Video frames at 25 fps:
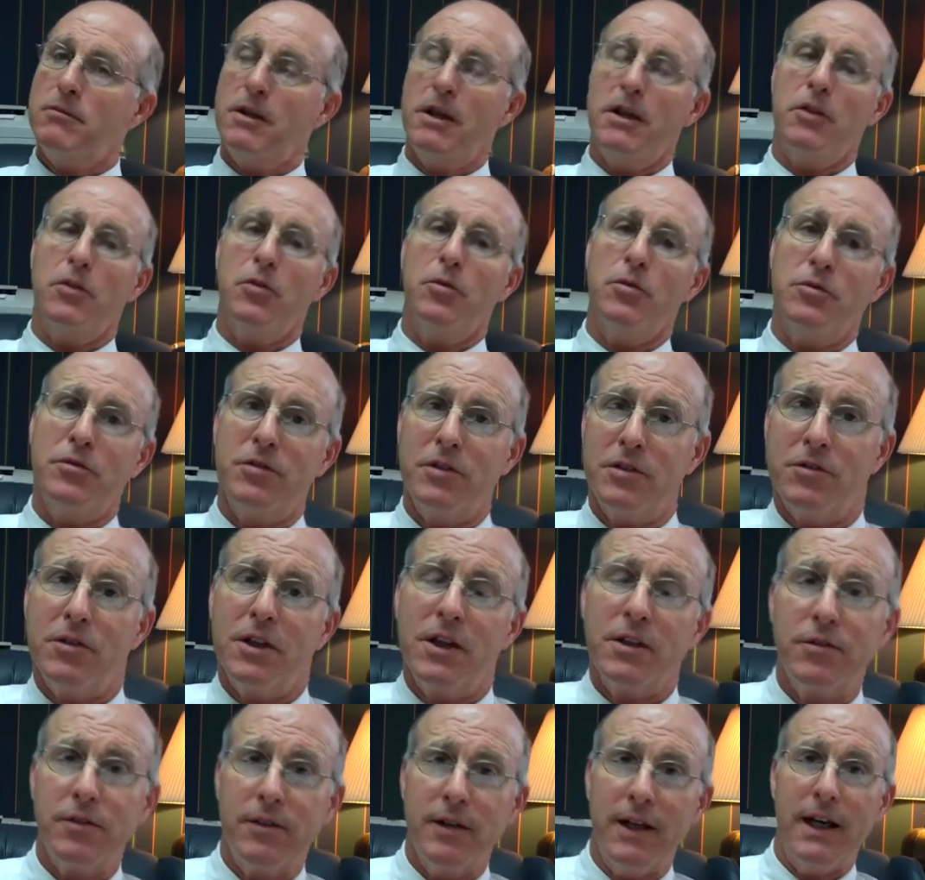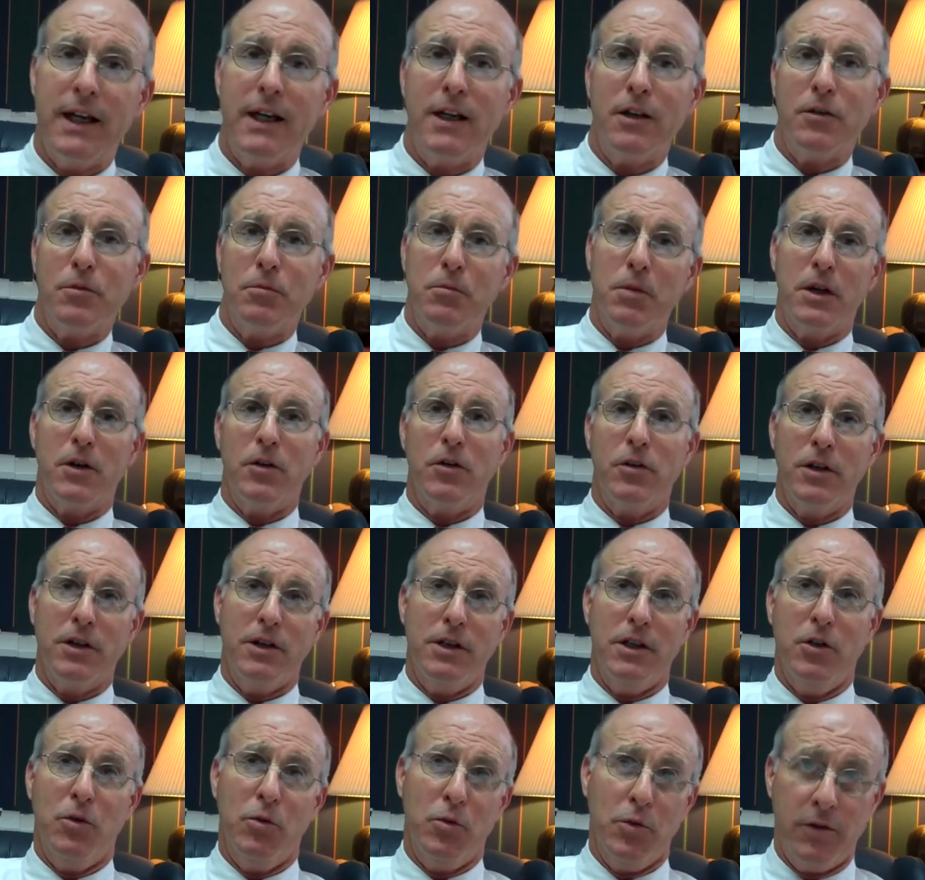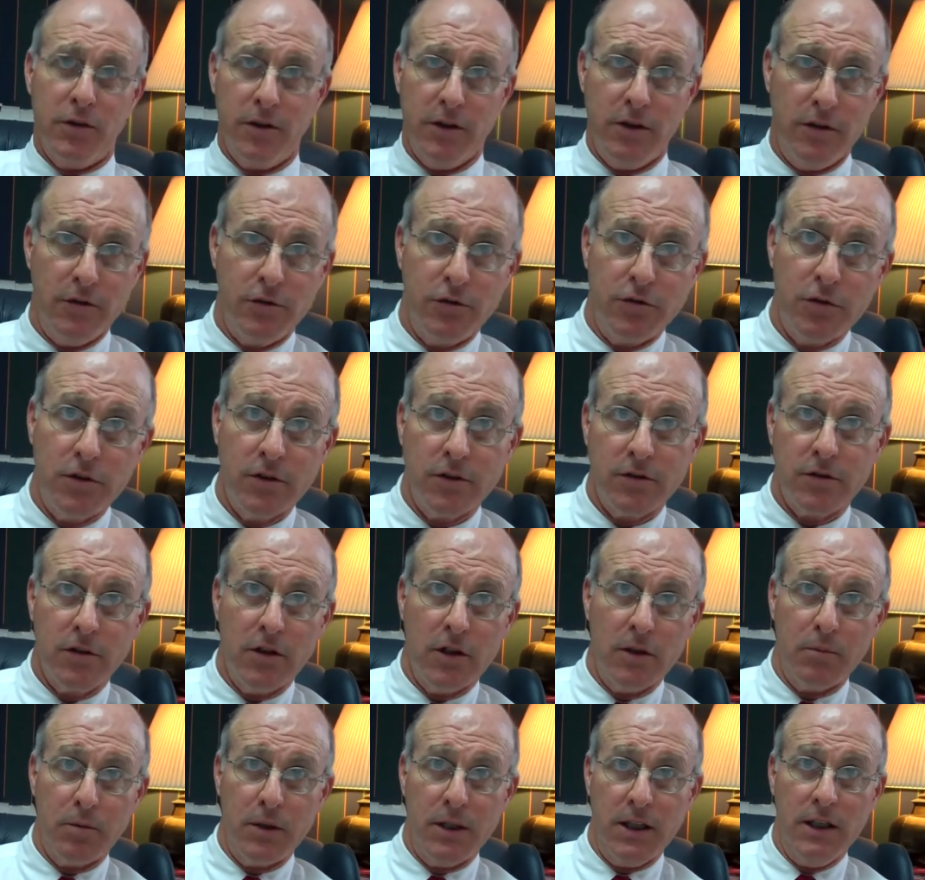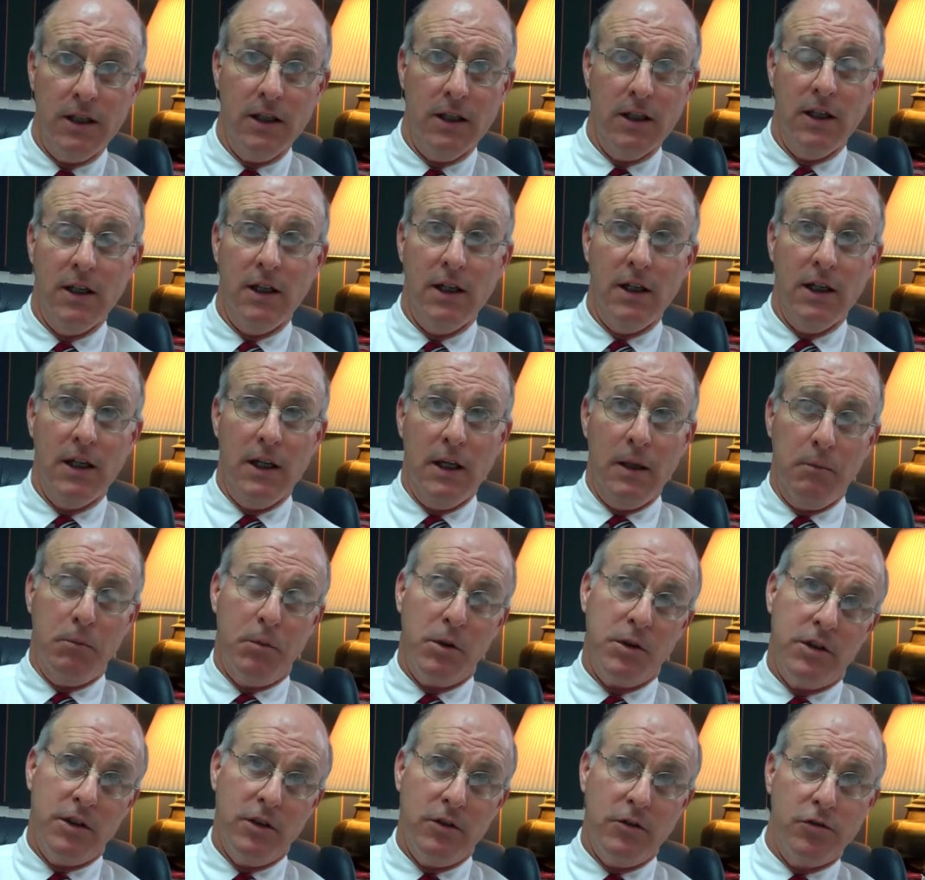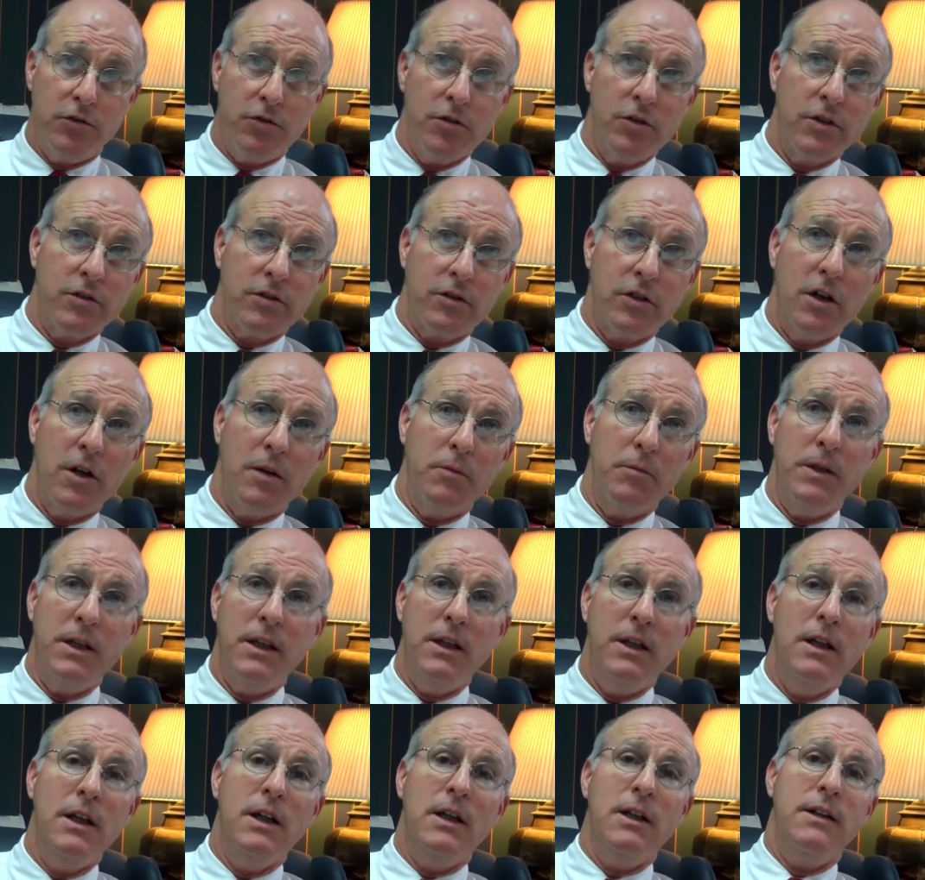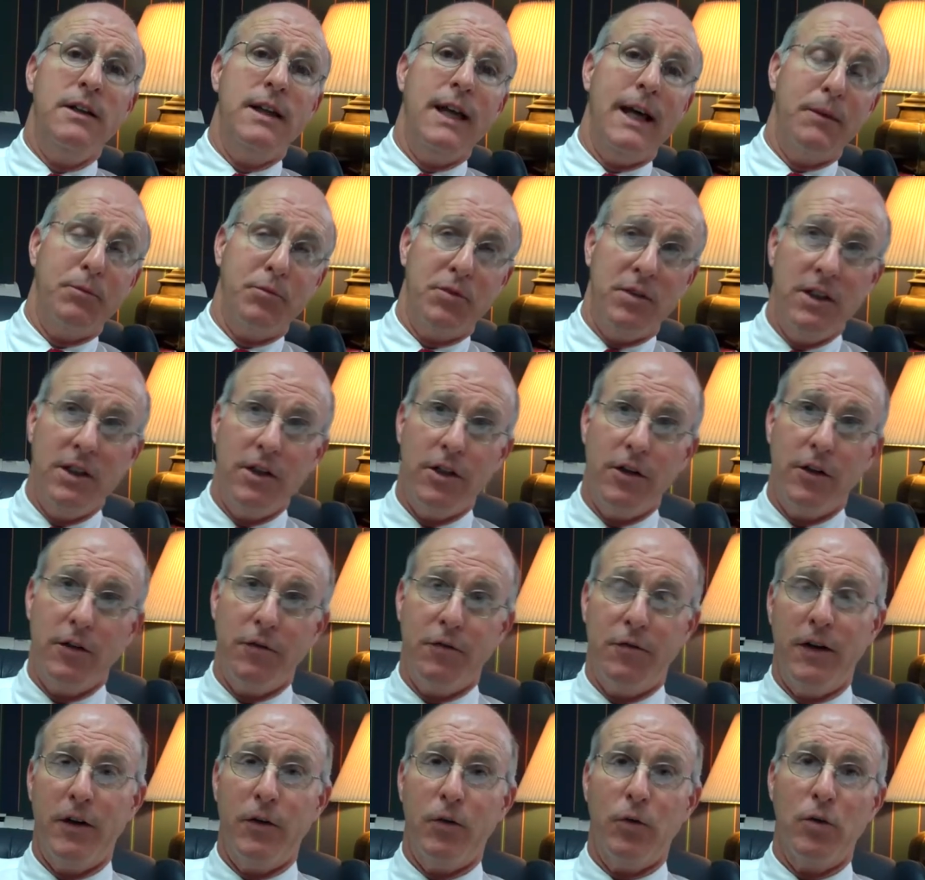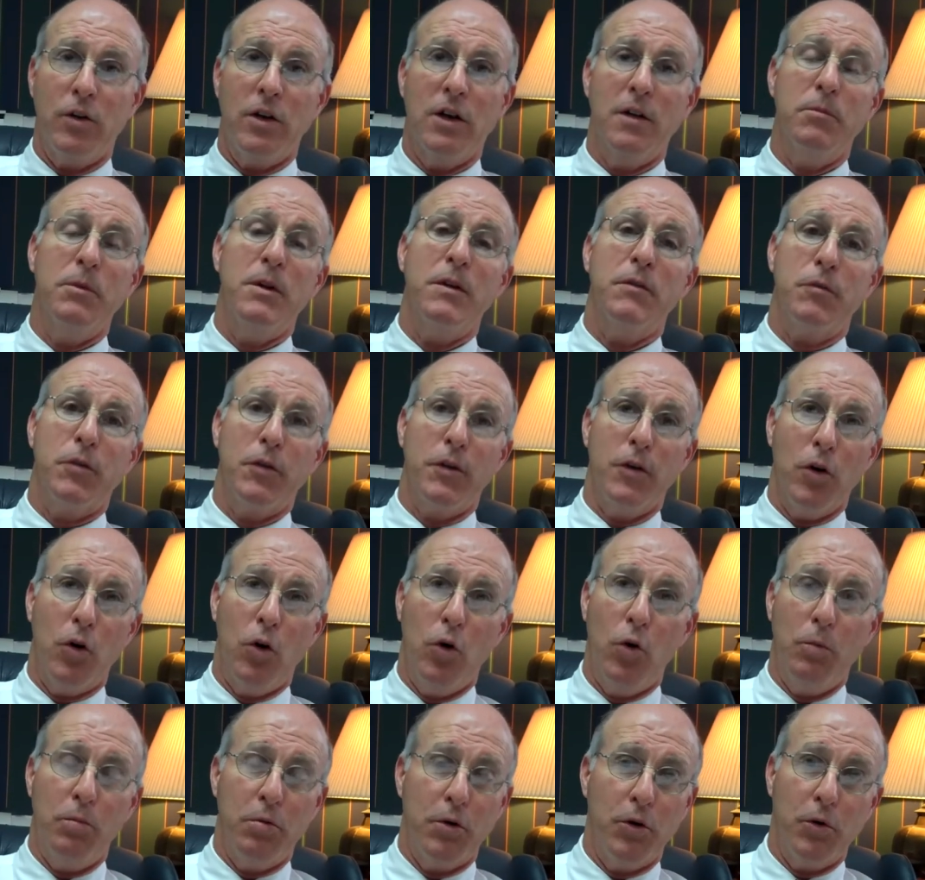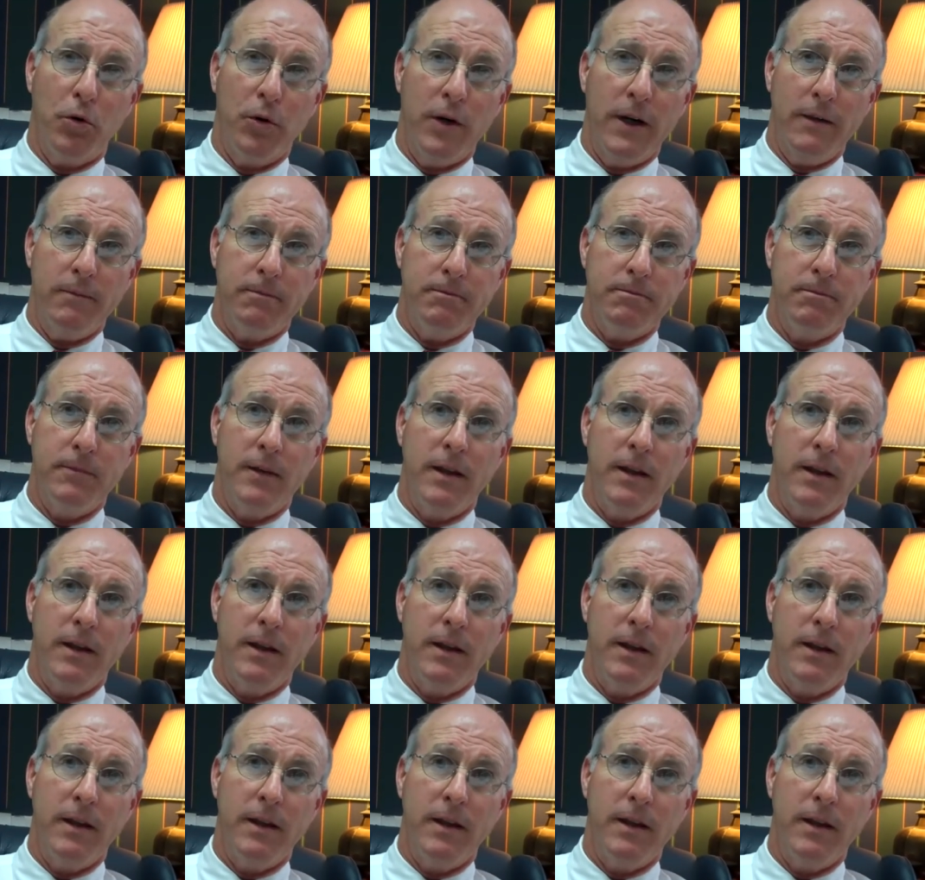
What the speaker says: I don't suggest that. It's better to deal with an insurance company, but the insurance company taps into the federal government for the whole program.